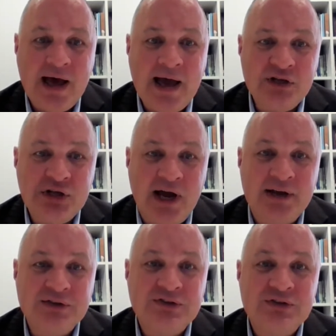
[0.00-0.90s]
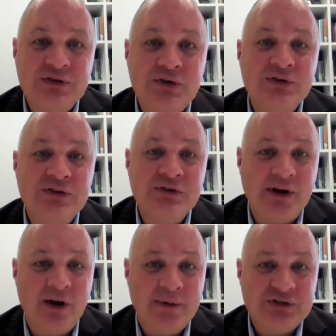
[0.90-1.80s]
and China's use of
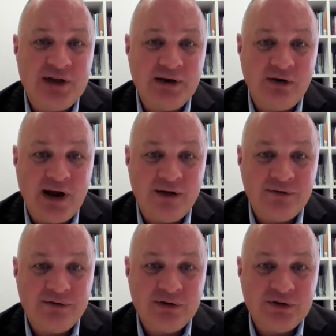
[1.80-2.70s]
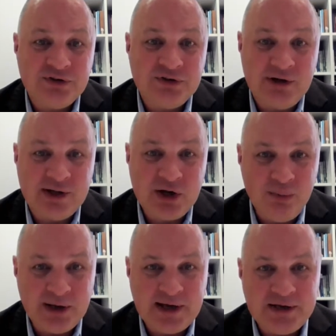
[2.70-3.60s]
economic statecraft certainly
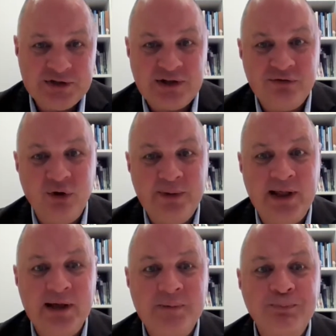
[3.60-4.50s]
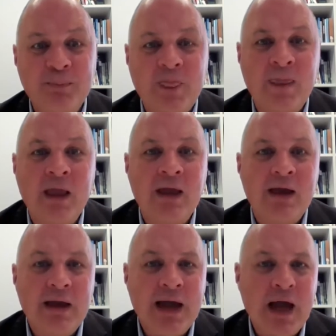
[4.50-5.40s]
complicates that formula.
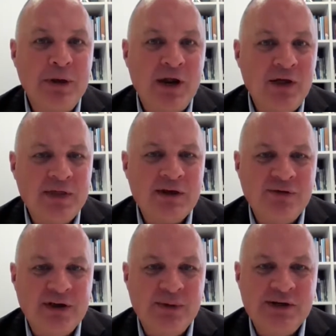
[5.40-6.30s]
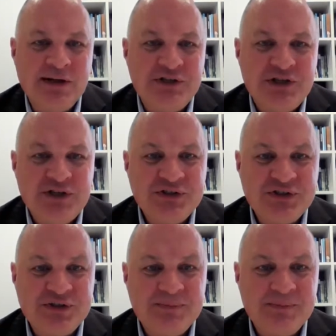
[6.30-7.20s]
But I don't think it fundamentally
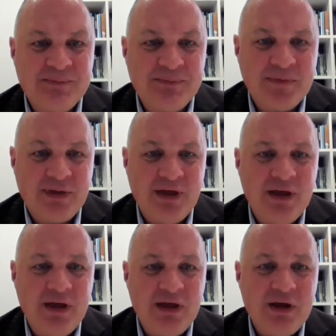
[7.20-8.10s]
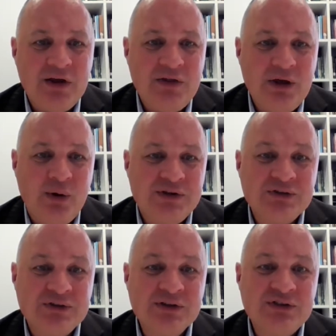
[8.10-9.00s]
changes them. The
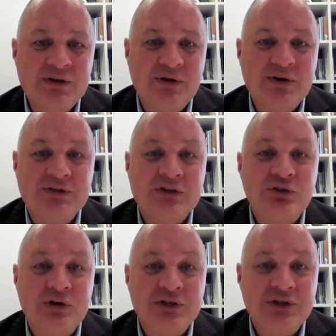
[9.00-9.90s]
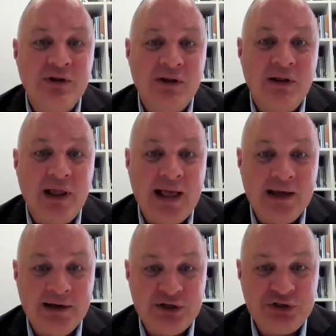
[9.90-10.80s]
US can still use its traditional
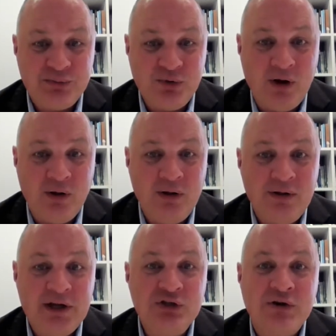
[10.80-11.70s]
leadership role in